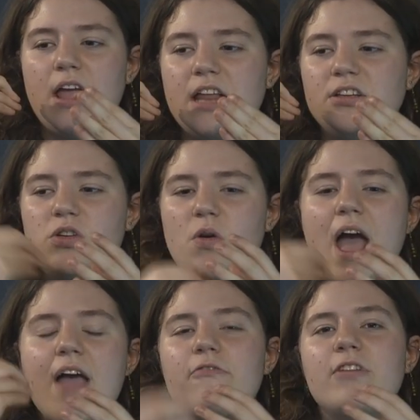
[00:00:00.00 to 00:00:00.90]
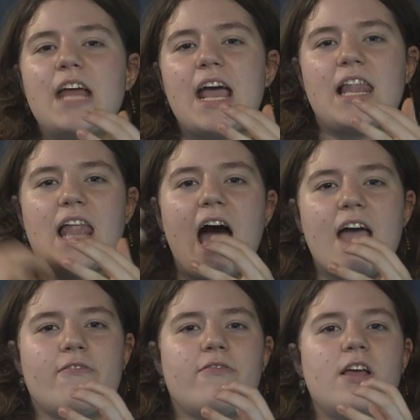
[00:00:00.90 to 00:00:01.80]
into your everyday
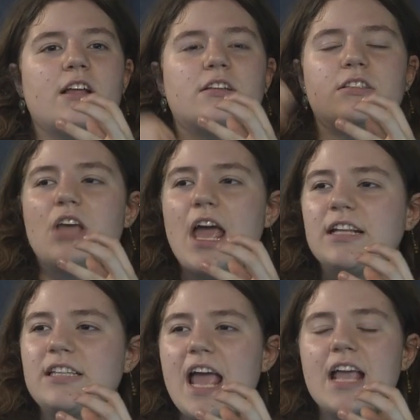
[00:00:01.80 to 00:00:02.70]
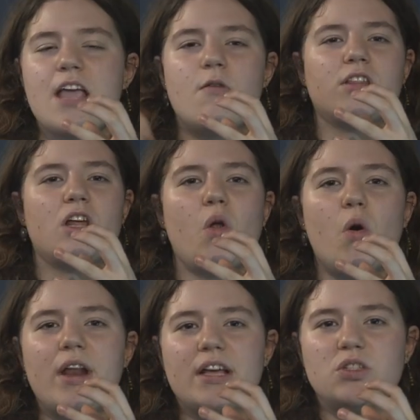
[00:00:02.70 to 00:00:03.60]
life taking what the
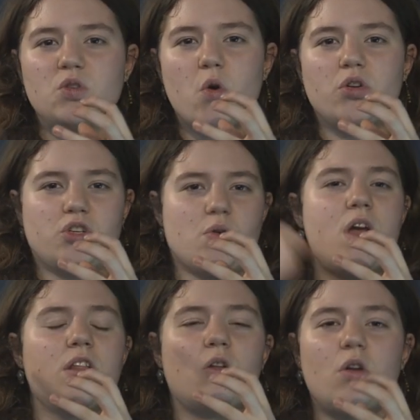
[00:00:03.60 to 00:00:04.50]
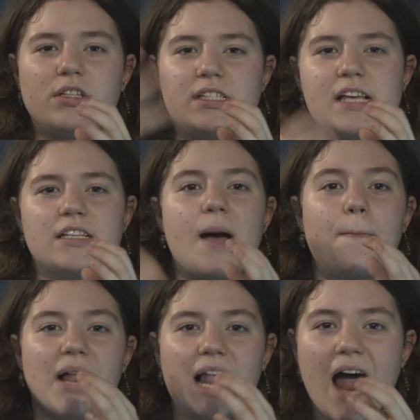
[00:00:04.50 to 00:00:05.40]
Lord has taught you. The Lord says,
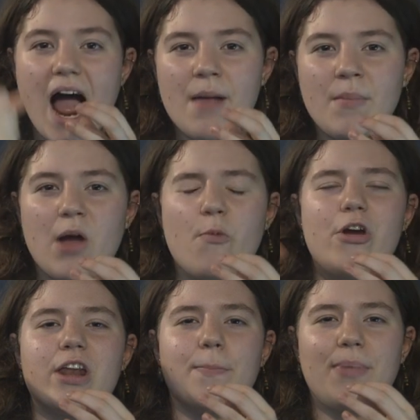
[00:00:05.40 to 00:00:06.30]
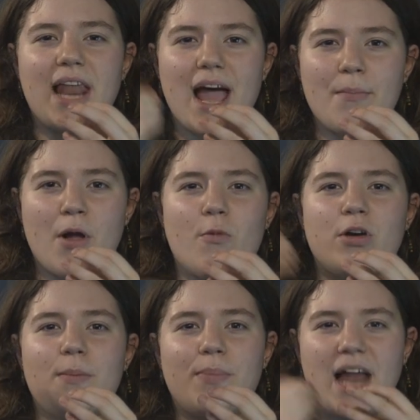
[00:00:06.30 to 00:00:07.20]
apply my word, apply my
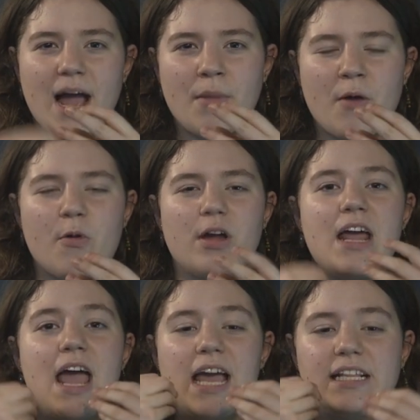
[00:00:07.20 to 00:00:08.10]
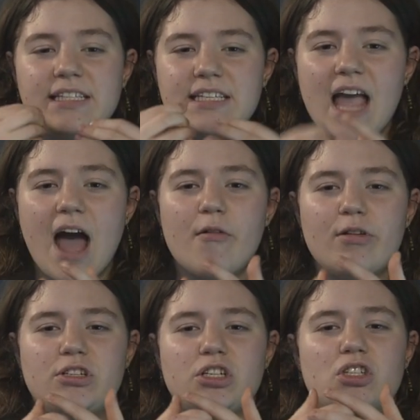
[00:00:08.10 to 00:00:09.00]
word, apply my word, and see how
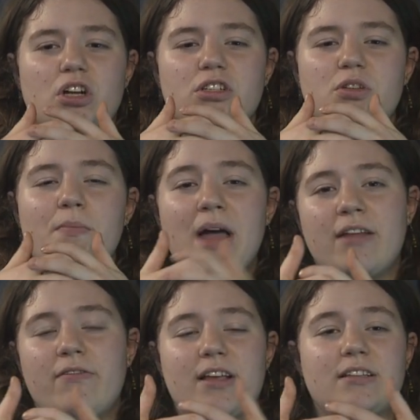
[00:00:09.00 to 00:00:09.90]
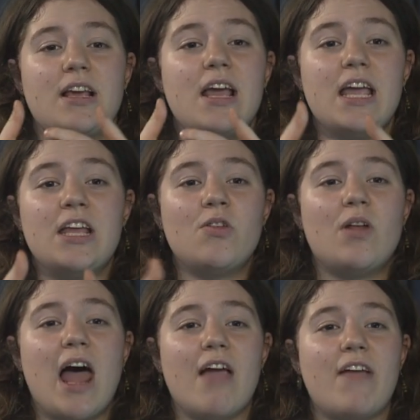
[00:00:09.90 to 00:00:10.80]
it just starts to manifest in your
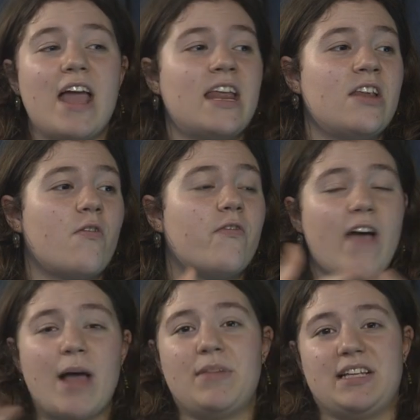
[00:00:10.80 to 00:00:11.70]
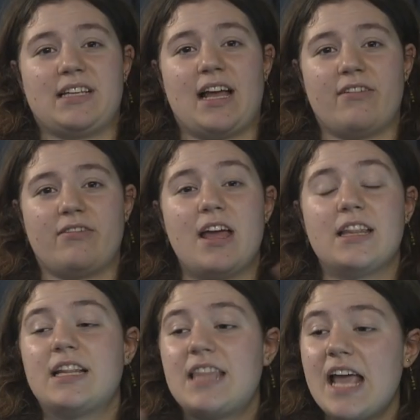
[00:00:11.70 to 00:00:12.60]
life and in your family's life.
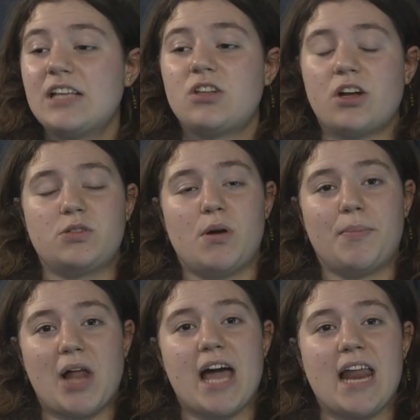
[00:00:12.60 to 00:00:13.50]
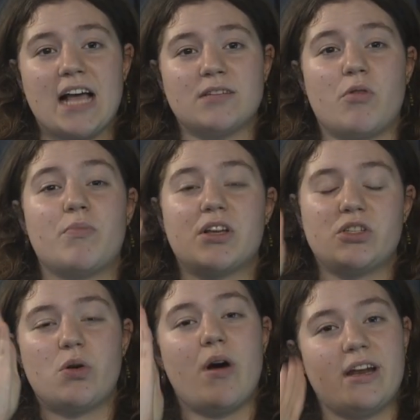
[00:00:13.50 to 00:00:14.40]
That they start to apply it as well
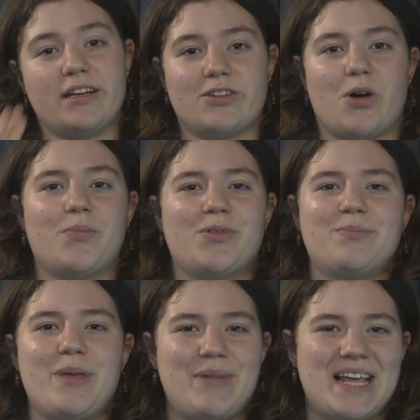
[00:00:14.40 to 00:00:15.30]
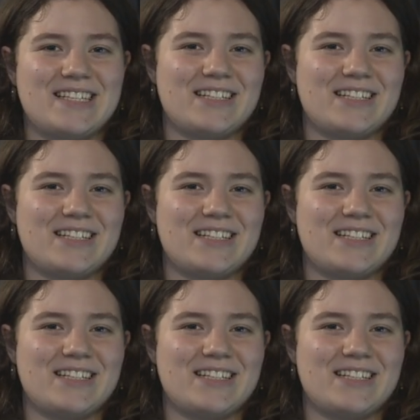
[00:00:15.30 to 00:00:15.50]
because you are an example. Be blessed.